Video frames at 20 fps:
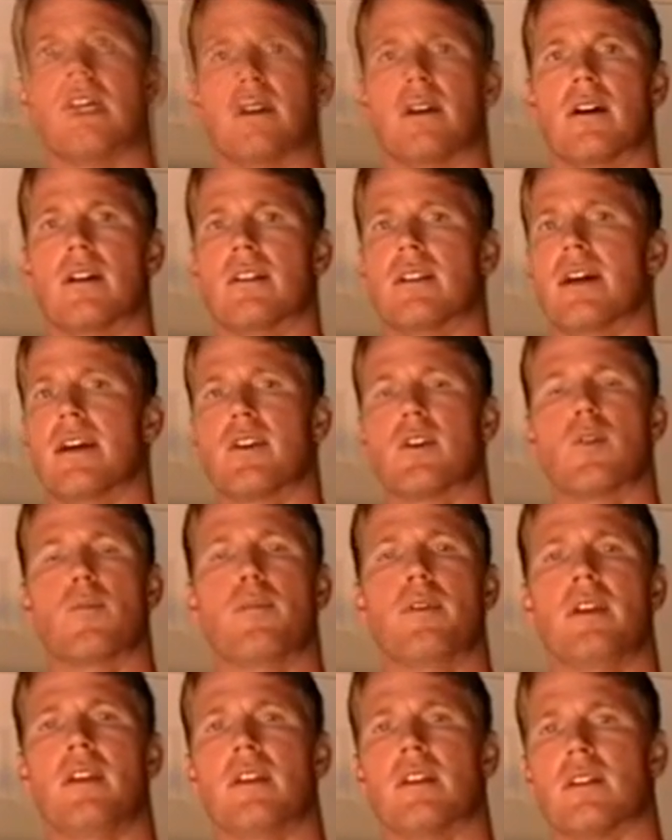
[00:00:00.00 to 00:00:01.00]

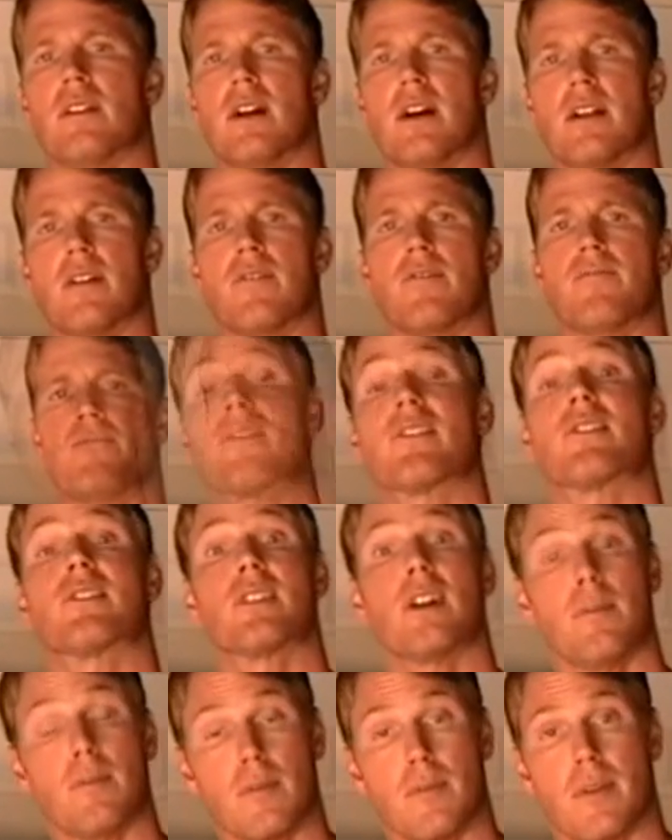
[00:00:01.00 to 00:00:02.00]
lycopene, a lot of
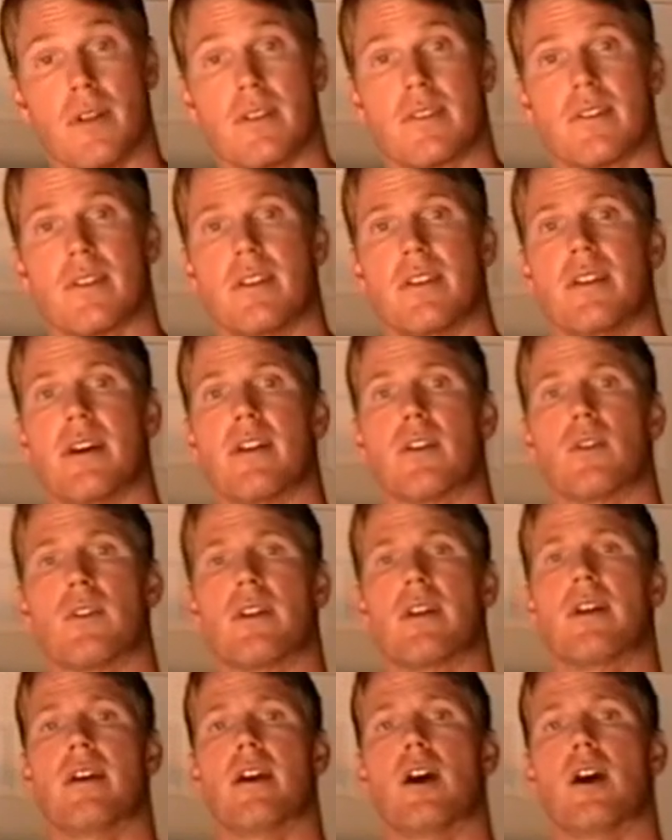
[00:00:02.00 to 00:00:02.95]
supplements that not only